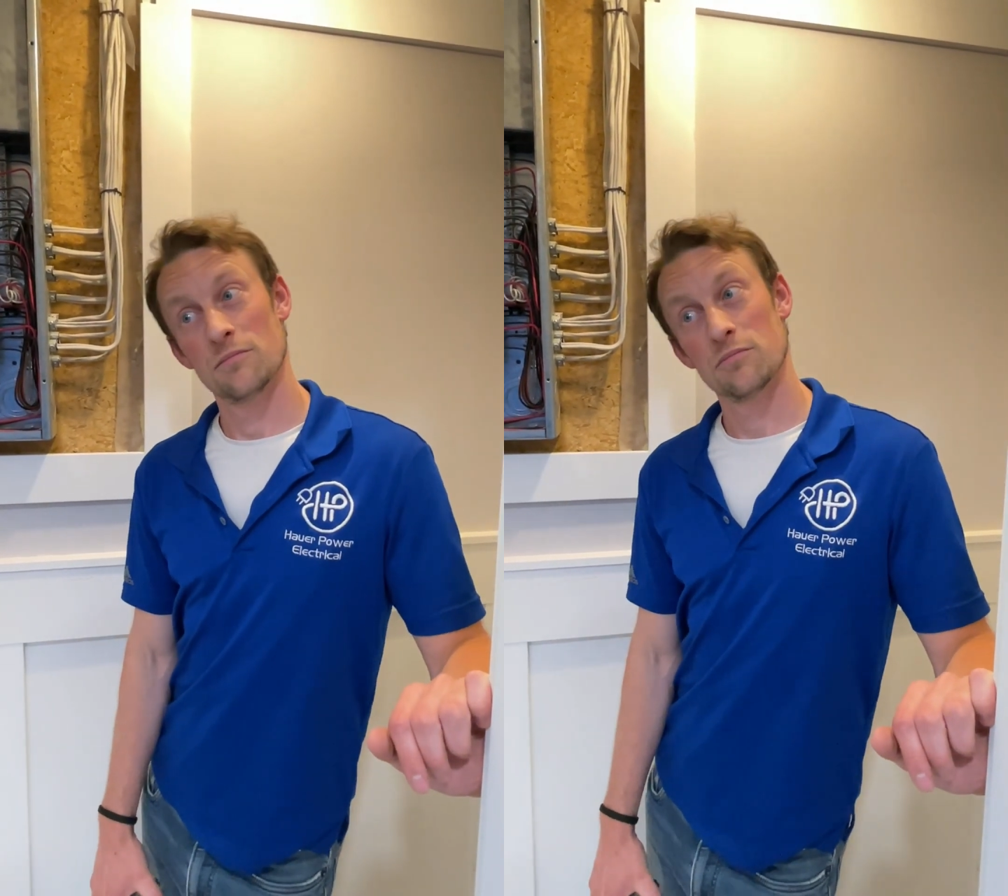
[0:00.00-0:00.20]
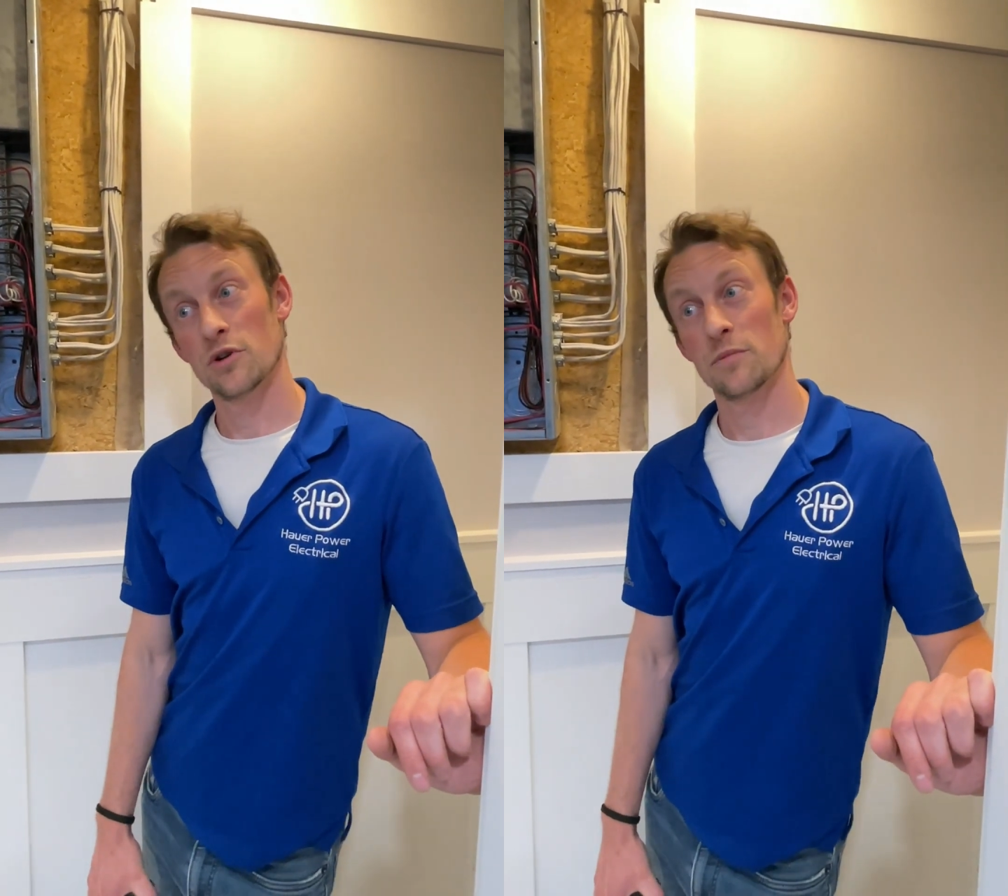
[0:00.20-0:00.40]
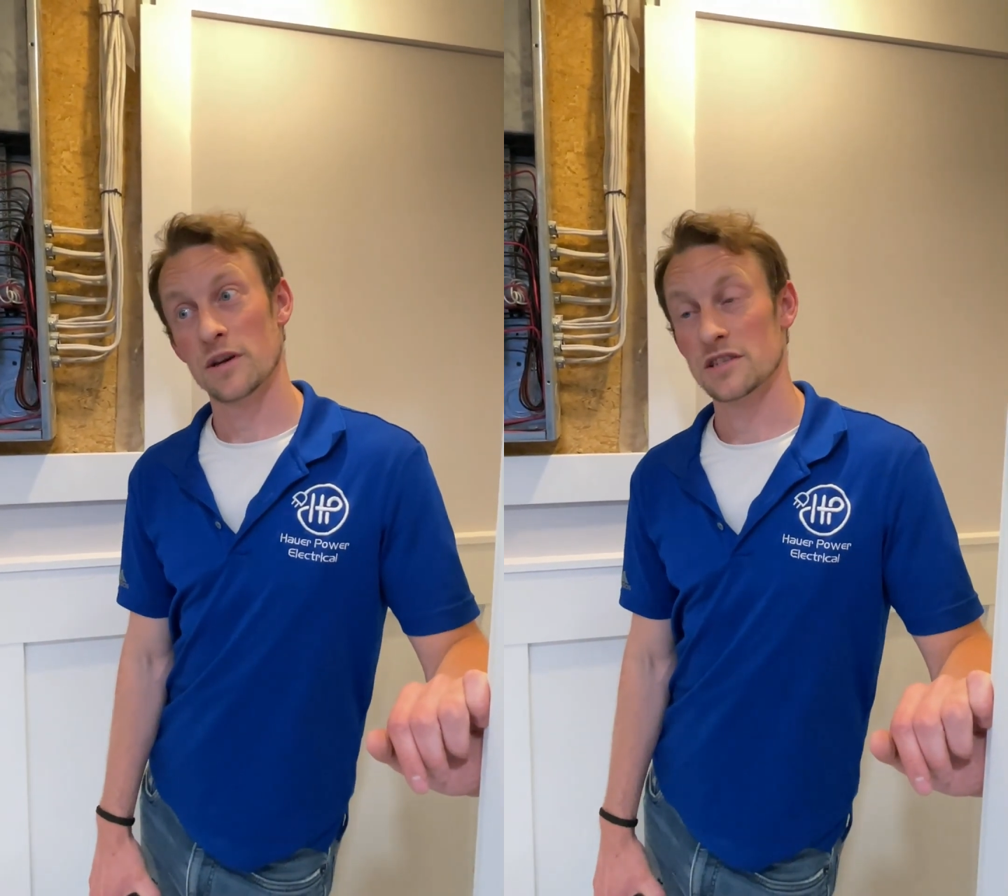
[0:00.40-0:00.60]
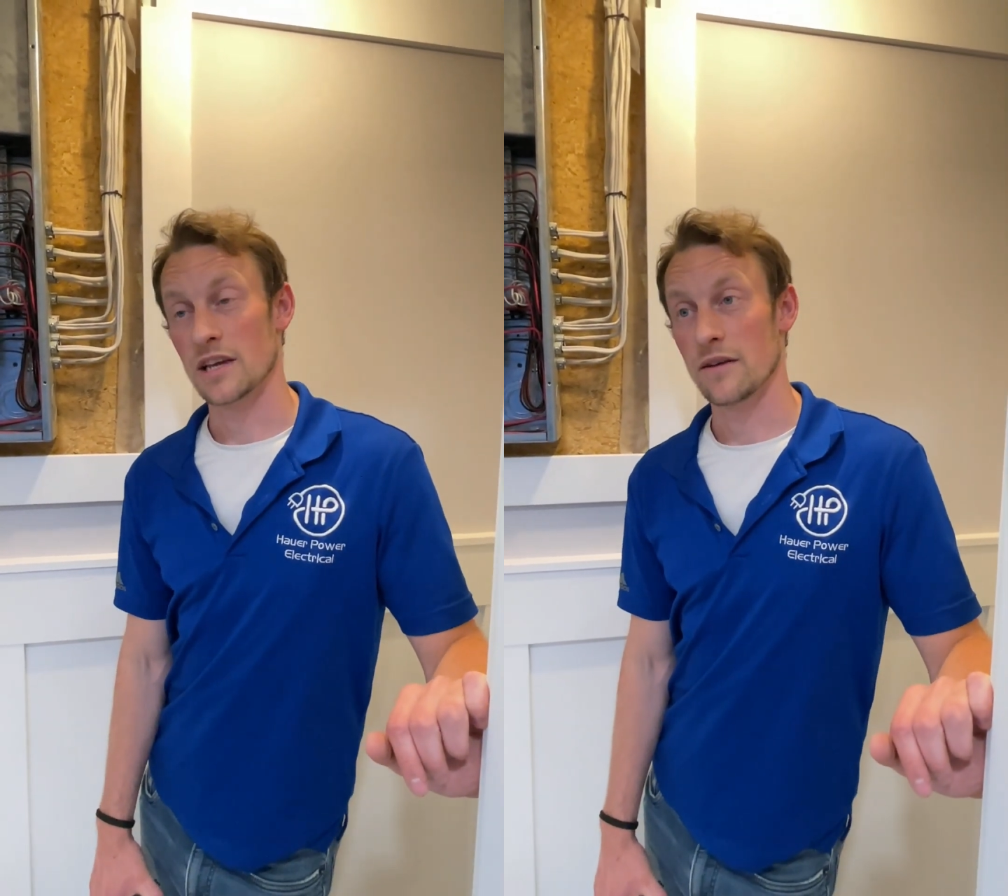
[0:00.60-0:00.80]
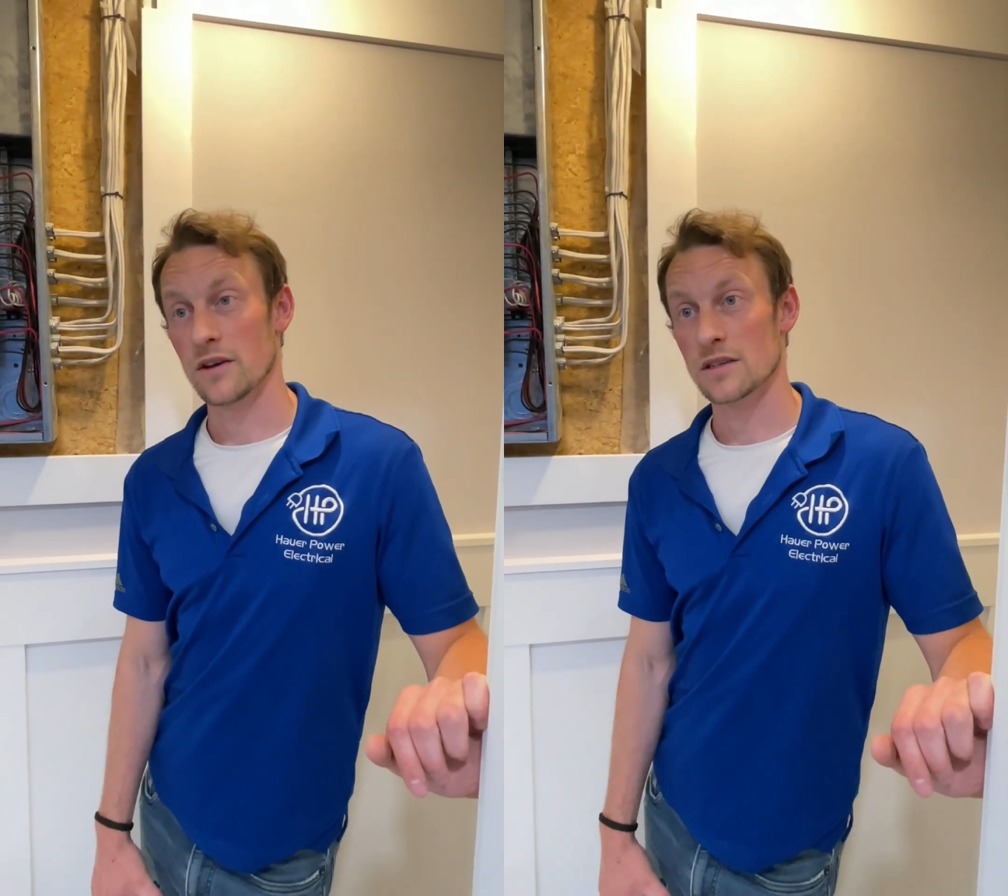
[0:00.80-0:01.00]
pretty big
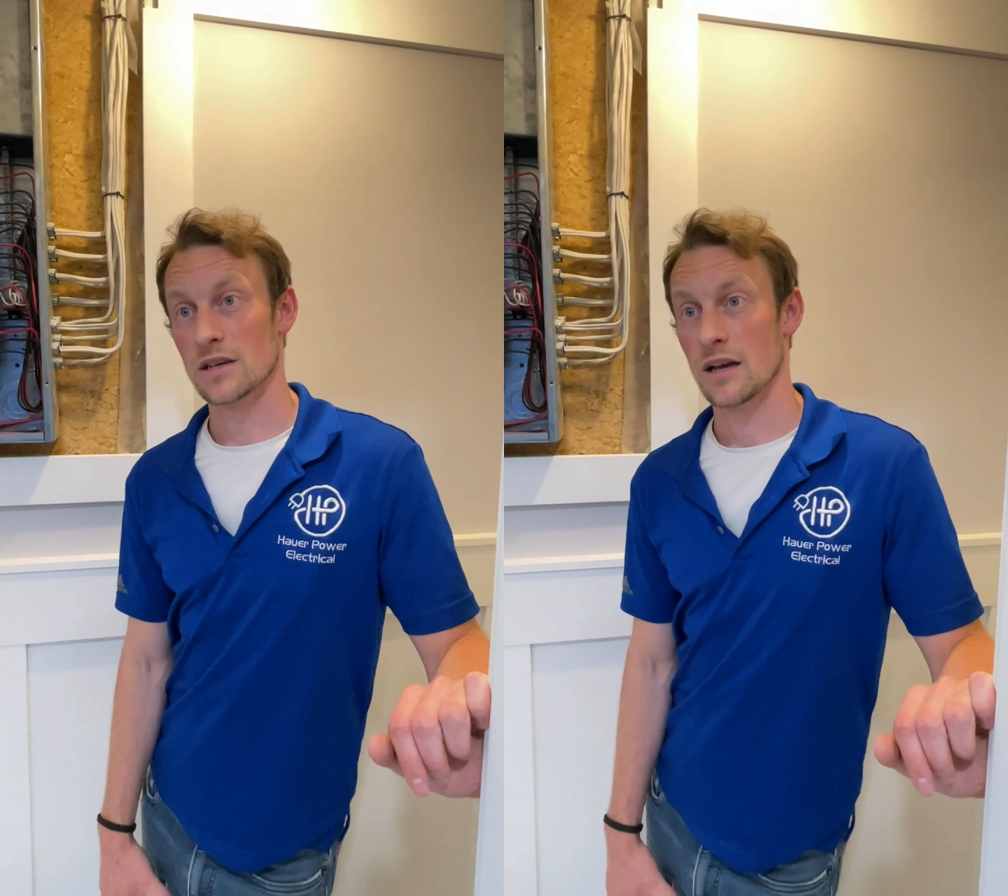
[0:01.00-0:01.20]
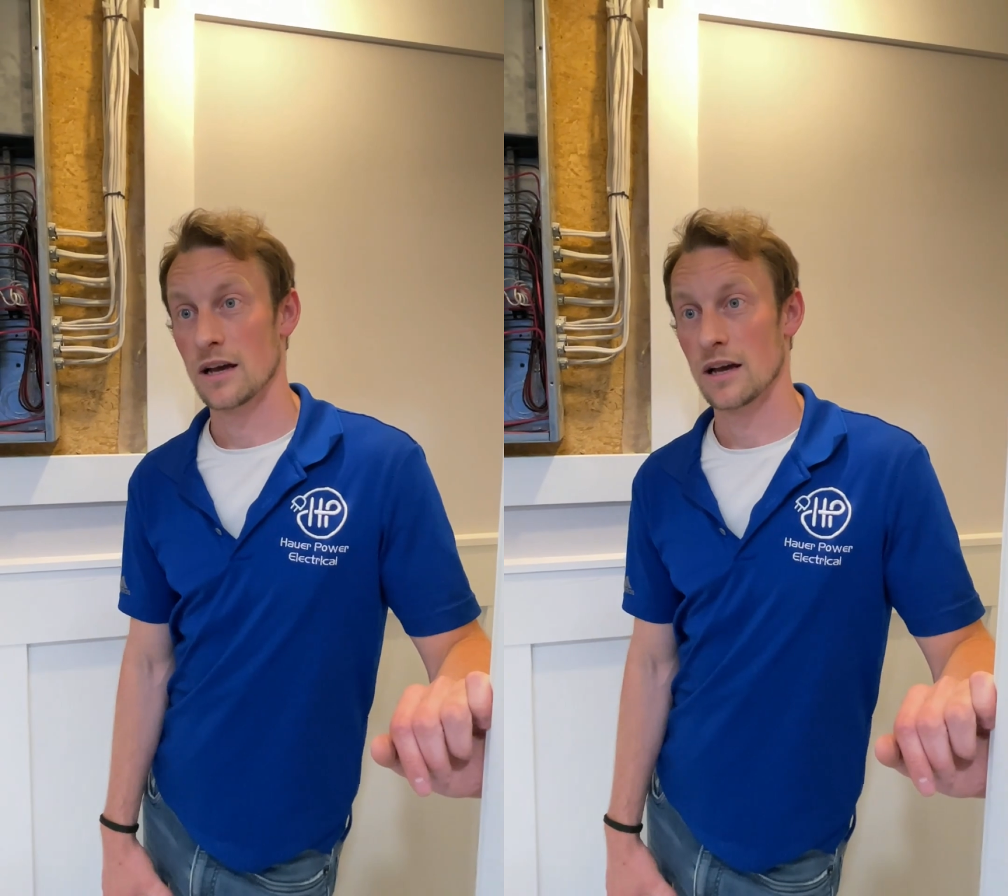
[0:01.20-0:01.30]
savings,